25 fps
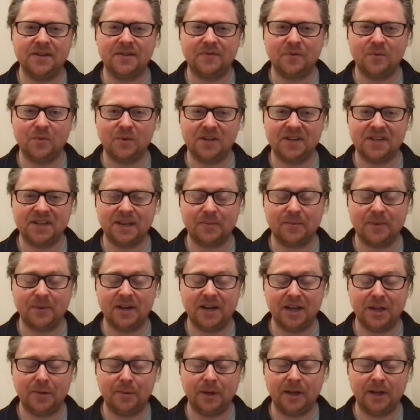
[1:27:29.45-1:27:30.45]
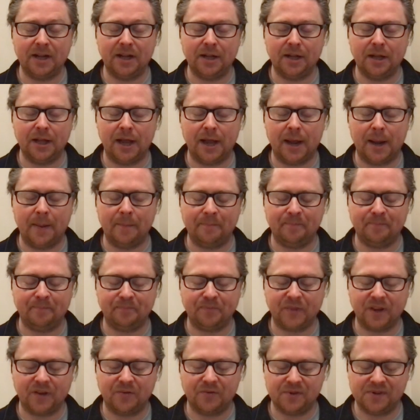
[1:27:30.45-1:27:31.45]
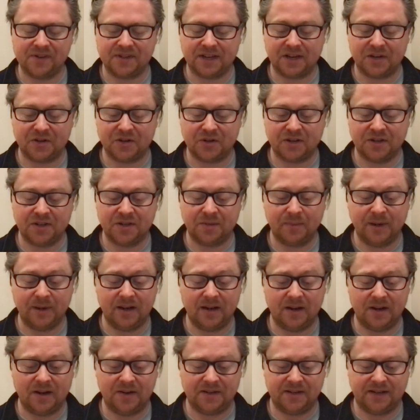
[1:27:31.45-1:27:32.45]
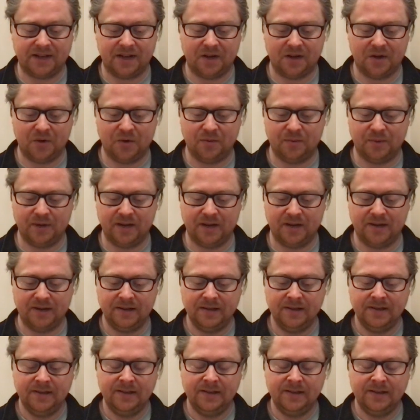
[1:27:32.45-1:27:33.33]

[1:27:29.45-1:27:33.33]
If you want to send me an email um, for a session, it's a bit hard to get hold of me.